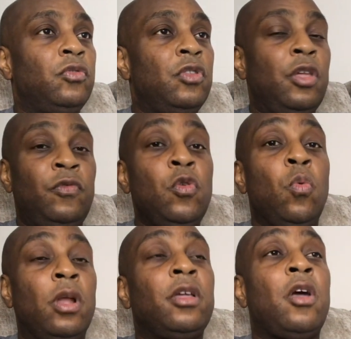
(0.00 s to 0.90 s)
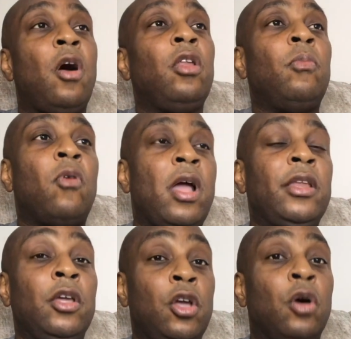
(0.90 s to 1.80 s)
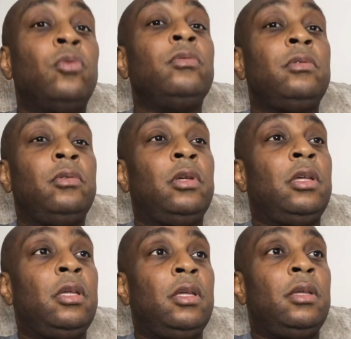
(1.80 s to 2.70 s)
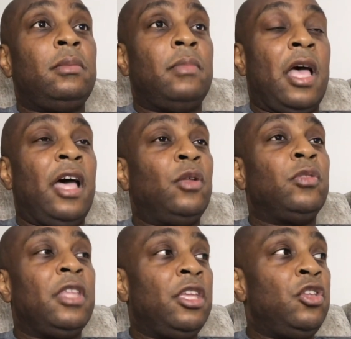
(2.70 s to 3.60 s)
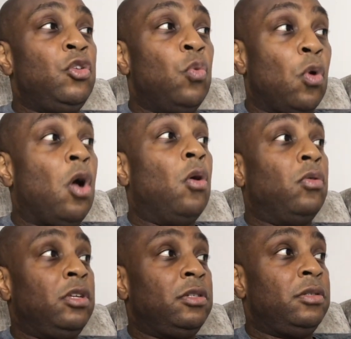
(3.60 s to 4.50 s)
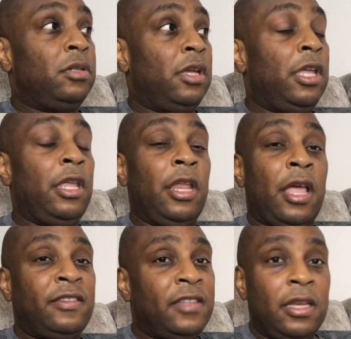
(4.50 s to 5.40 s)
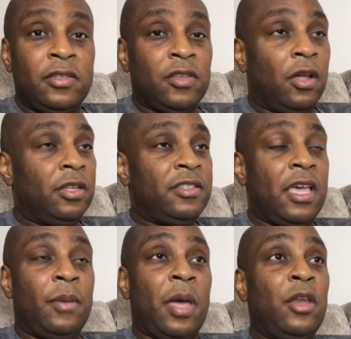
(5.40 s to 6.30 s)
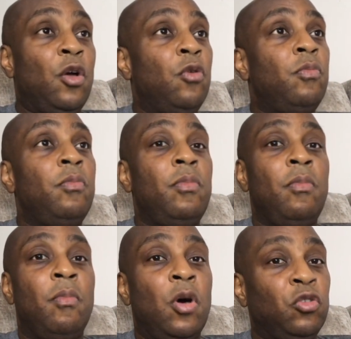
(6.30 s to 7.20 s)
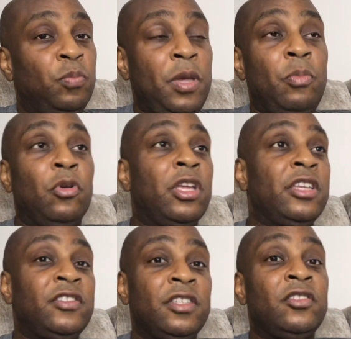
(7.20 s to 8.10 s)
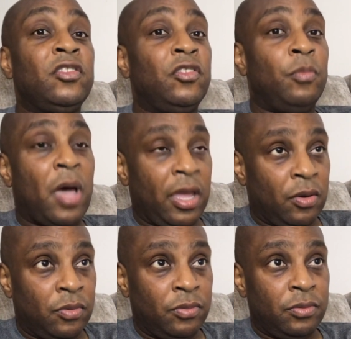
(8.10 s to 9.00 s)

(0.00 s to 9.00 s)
if you want to call LeBron the GOAT, I don't think you're wrong. And I say this all the time. I know most people, the consensus is Michael